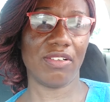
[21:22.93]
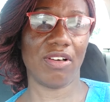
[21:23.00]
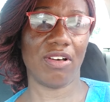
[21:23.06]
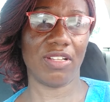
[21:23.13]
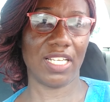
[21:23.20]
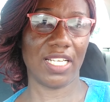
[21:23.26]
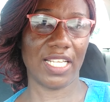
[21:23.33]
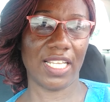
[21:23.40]

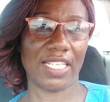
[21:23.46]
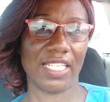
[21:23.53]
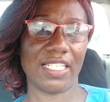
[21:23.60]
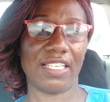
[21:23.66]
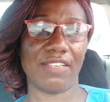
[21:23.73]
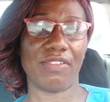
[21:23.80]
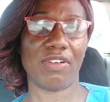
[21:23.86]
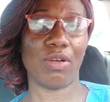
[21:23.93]
call the lady,
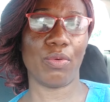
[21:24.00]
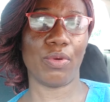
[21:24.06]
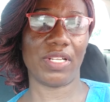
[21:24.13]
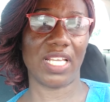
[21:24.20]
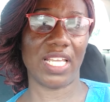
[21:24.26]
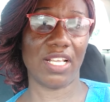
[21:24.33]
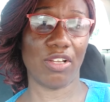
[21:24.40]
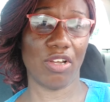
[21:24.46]
give her a word
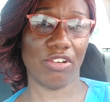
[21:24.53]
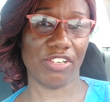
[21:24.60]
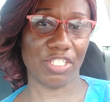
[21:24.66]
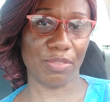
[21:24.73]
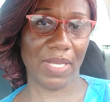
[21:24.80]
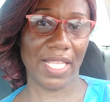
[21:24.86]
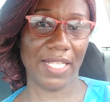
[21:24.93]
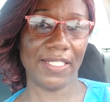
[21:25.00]
of
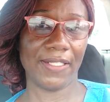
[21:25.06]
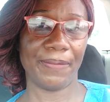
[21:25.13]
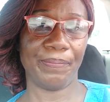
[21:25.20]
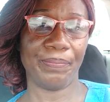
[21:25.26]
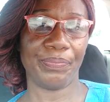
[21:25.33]
encouragement.